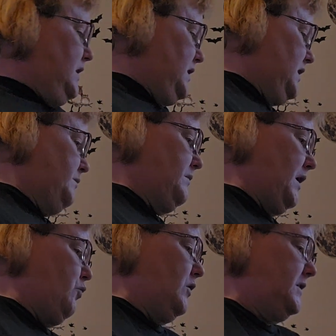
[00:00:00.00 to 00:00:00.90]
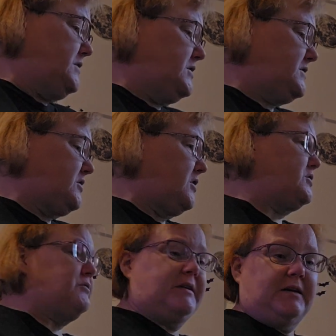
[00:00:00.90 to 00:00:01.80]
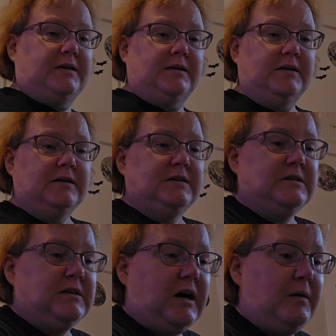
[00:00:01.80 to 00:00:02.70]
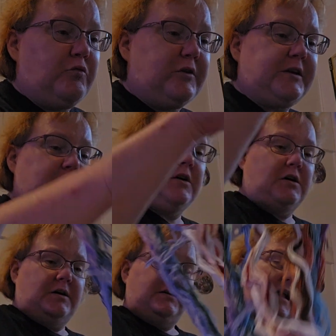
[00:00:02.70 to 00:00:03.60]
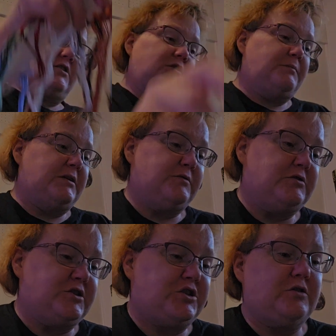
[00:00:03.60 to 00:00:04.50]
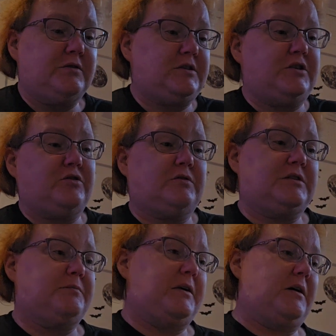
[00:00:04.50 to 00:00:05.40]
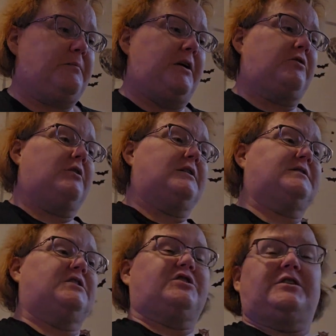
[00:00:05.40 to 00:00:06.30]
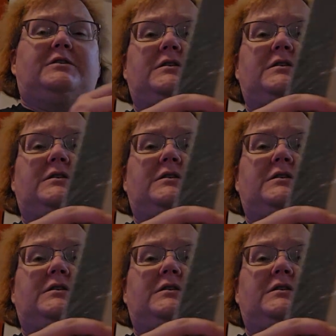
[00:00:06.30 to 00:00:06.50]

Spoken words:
I wanted to start doing, I'm working on, actually I might as well just show it to you because it'll be on my cross stitching.